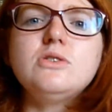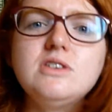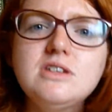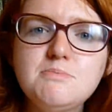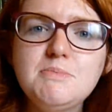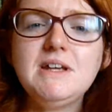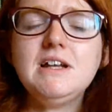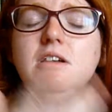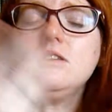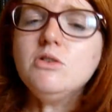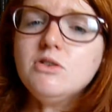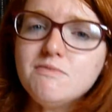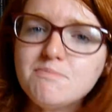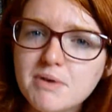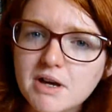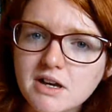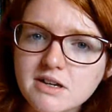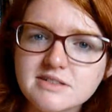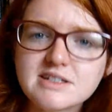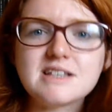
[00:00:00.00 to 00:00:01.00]
there's been a lot of
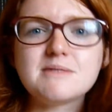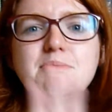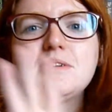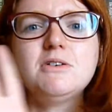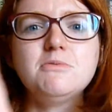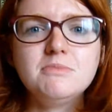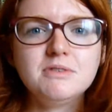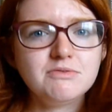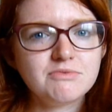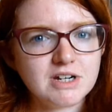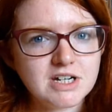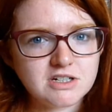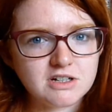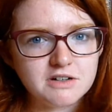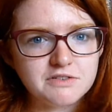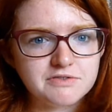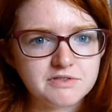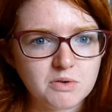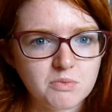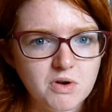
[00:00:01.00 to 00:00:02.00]
buzz. It's been on my
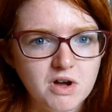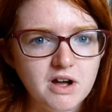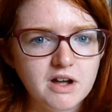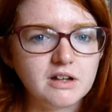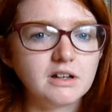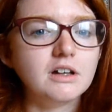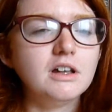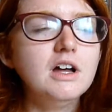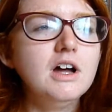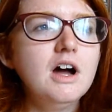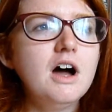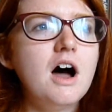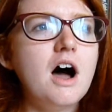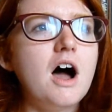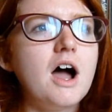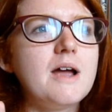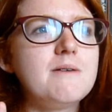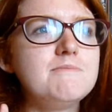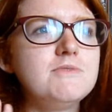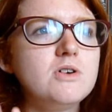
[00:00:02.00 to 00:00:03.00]
radar for a while.
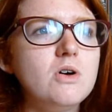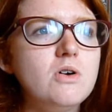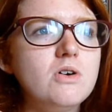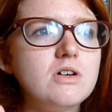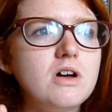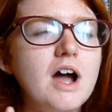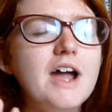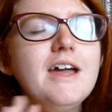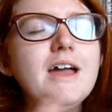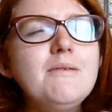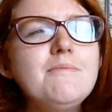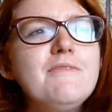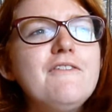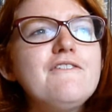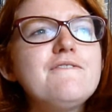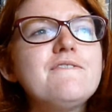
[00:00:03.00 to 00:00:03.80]
I'm not, I am